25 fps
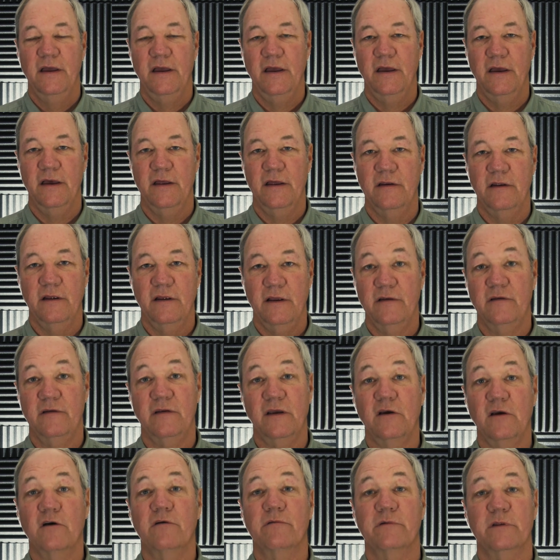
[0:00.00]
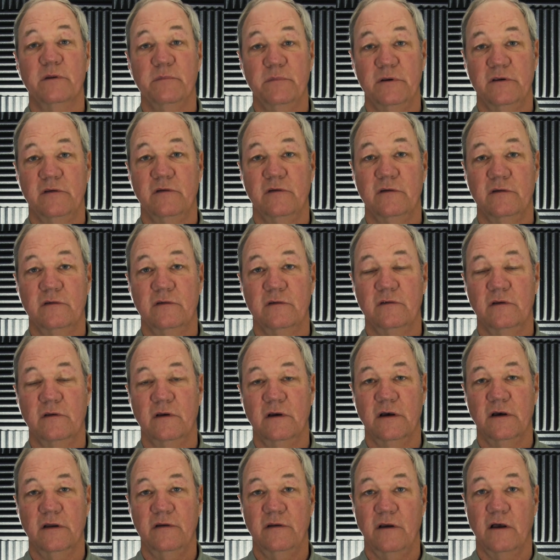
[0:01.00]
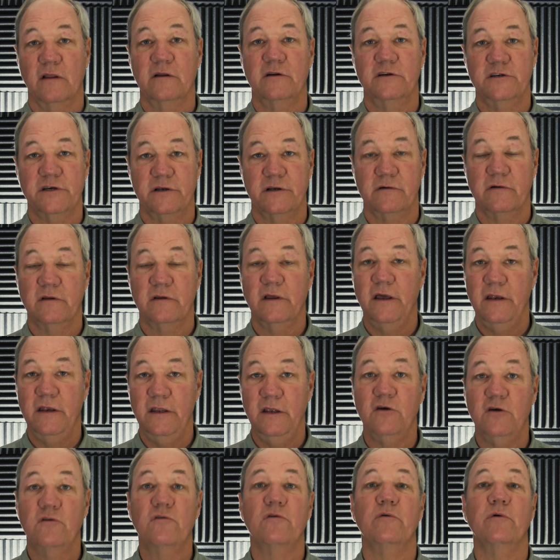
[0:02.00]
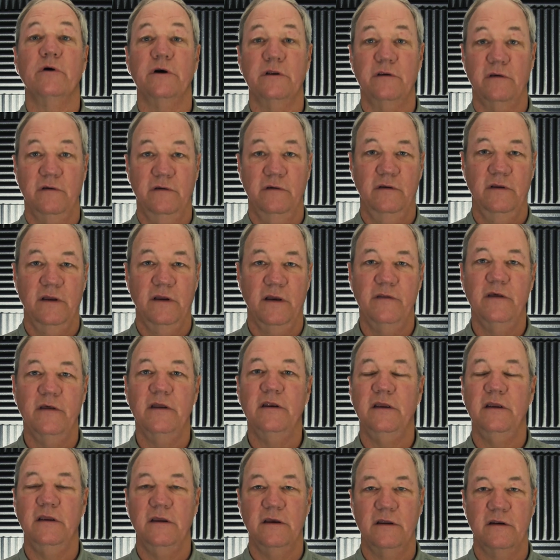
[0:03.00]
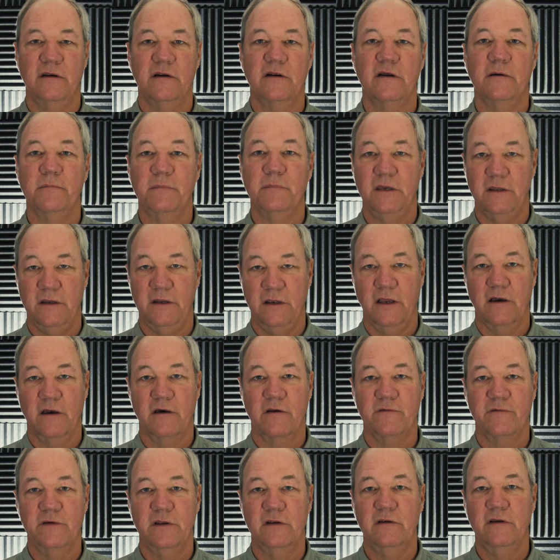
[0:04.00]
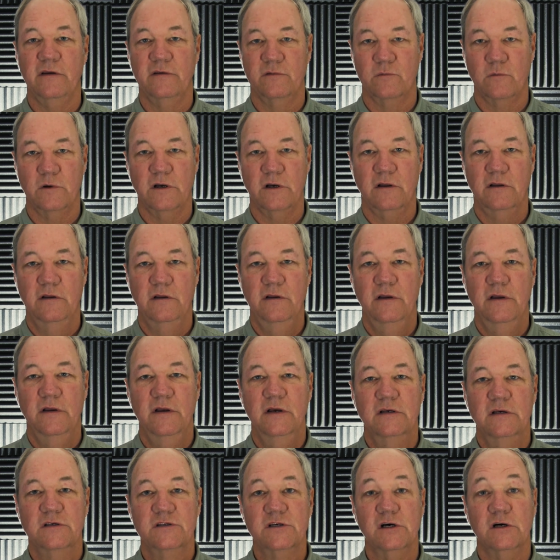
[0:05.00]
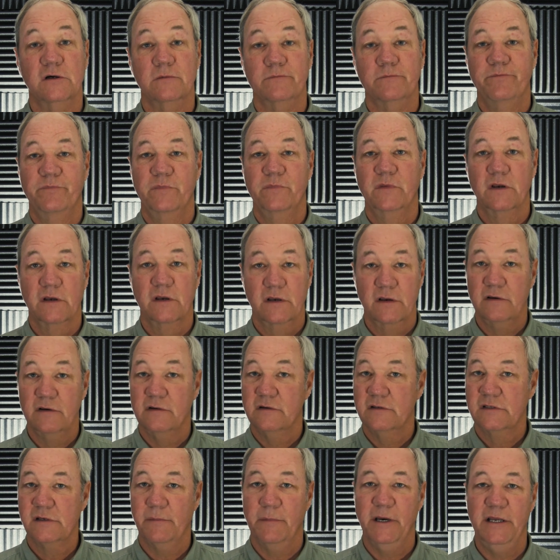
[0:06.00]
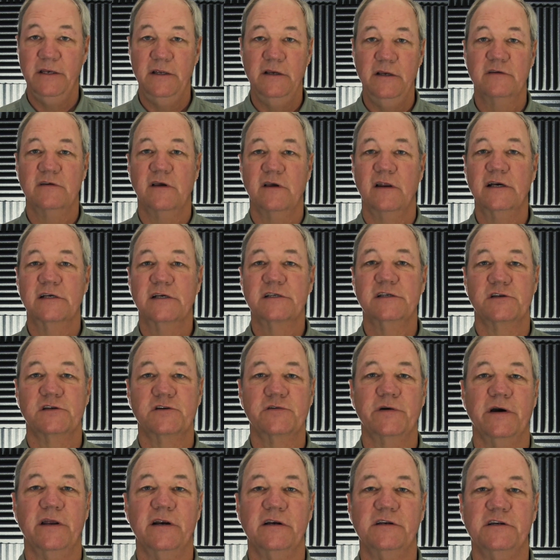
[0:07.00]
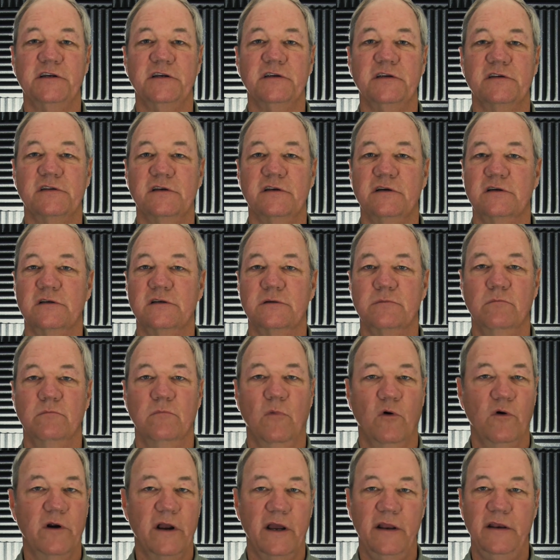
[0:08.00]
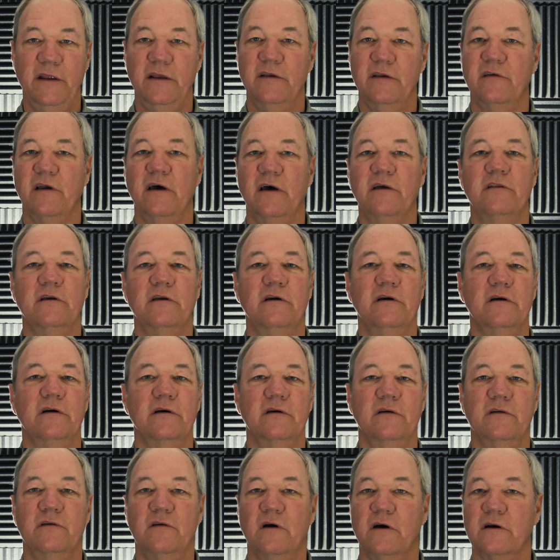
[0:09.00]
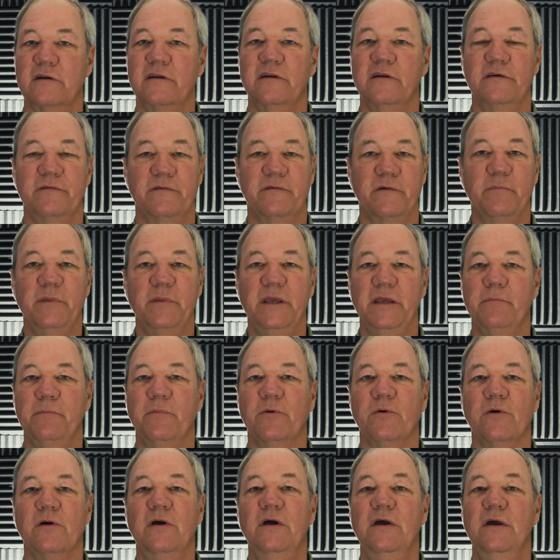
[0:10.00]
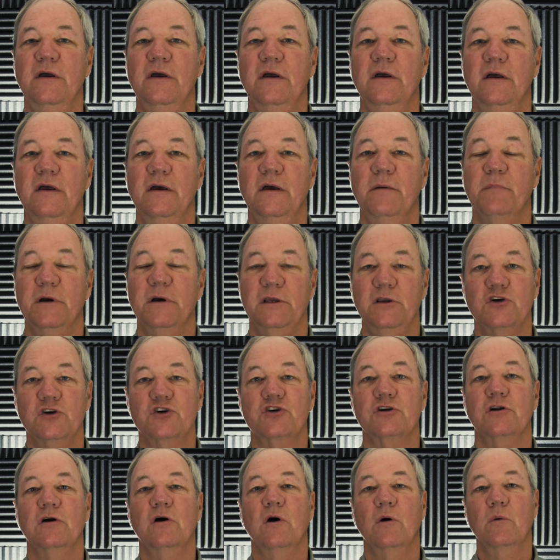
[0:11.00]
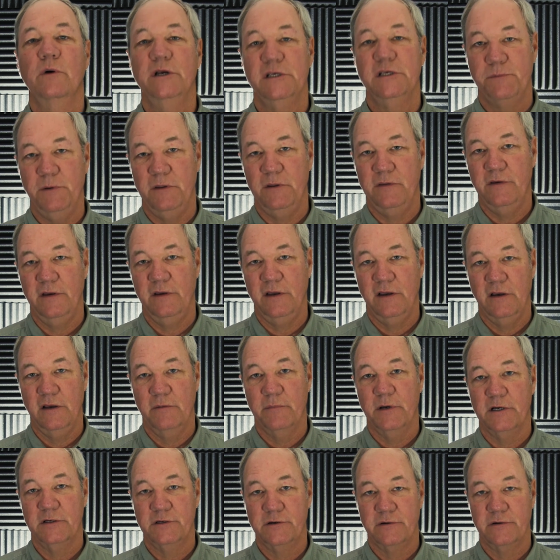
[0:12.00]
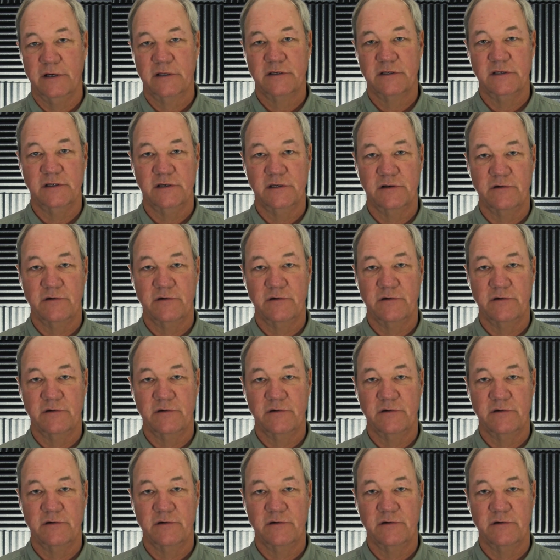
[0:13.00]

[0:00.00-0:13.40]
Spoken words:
and take over the business, Dollar General, and he grew it, and then he ended up getting out of it as well. So, some ideas on exit strategies. There's more ideas out there. Talk to different people, but you should always be thinking about your exit